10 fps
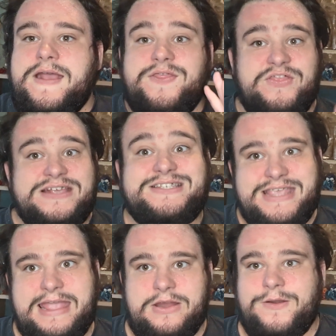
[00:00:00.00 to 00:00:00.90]
This
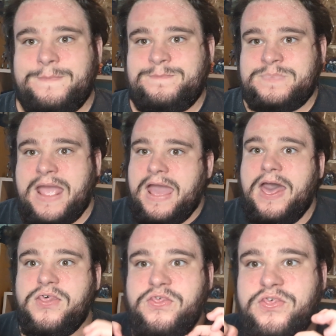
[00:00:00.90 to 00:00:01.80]
year
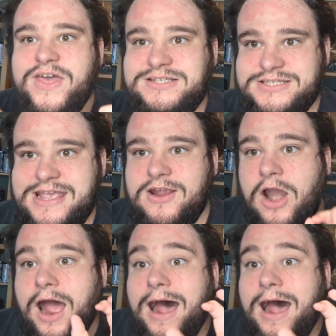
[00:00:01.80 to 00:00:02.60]
this year,